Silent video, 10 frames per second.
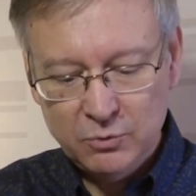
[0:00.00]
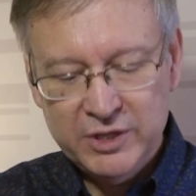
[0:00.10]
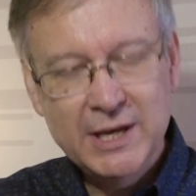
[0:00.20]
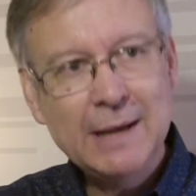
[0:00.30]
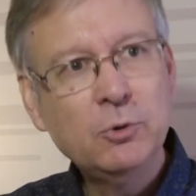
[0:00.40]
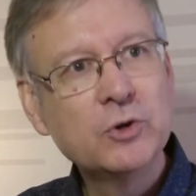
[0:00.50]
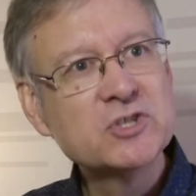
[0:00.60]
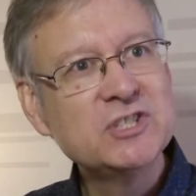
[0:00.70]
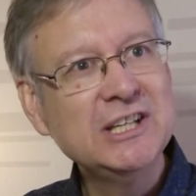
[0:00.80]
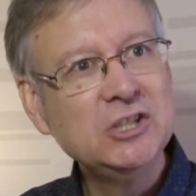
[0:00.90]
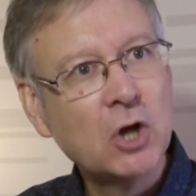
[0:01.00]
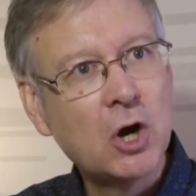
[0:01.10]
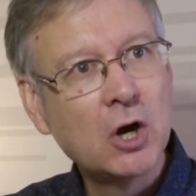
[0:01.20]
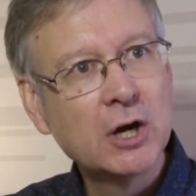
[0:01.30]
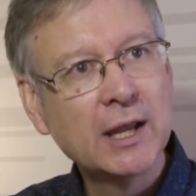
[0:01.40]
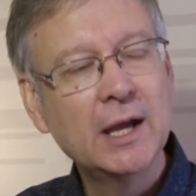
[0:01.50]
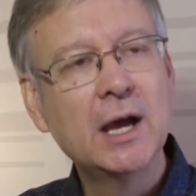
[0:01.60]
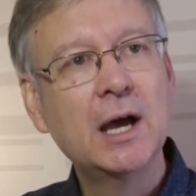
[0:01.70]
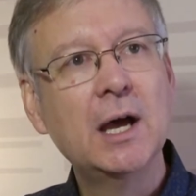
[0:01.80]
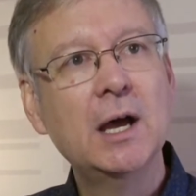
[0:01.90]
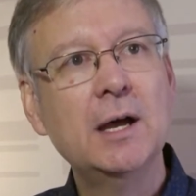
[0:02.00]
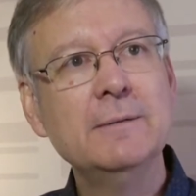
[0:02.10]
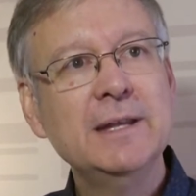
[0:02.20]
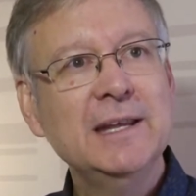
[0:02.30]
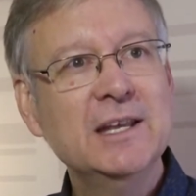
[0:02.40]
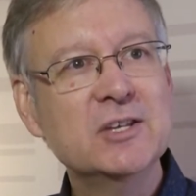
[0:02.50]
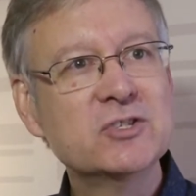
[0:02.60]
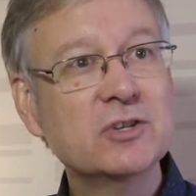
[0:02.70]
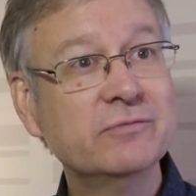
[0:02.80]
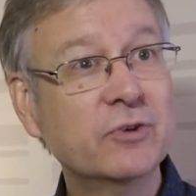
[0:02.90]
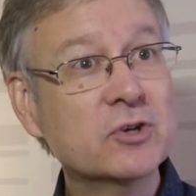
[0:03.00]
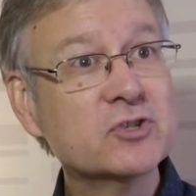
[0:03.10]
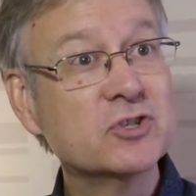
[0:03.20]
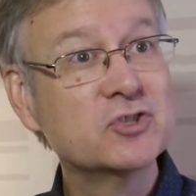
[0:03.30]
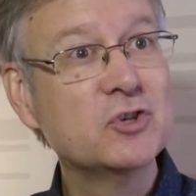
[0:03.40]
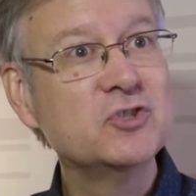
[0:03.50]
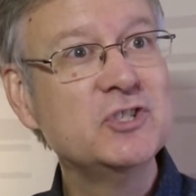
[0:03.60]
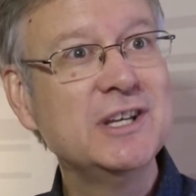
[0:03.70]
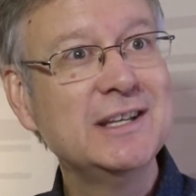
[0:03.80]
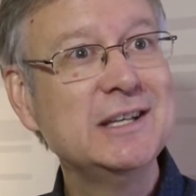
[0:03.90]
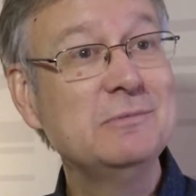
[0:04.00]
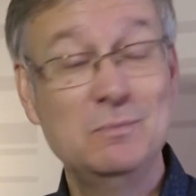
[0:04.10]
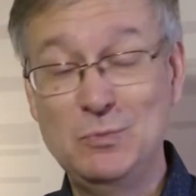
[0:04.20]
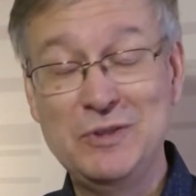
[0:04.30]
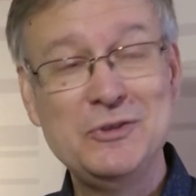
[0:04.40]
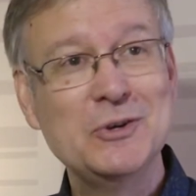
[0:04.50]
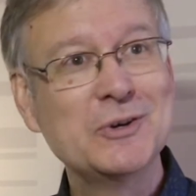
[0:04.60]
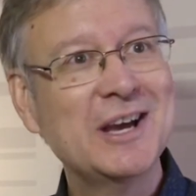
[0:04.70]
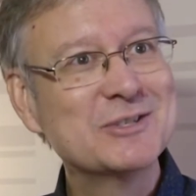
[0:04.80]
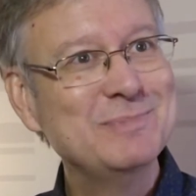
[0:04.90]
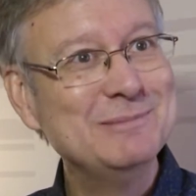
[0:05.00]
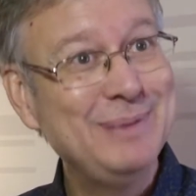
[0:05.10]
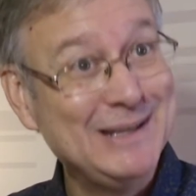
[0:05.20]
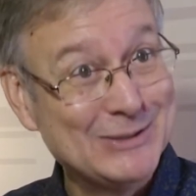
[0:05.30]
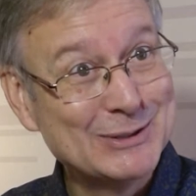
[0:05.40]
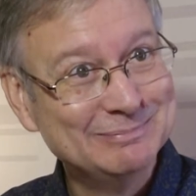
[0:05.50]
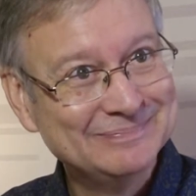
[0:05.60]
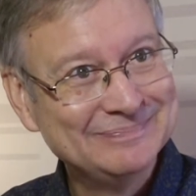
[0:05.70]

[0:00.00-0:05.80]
The name Christine Darg is first associated with your husband Peter.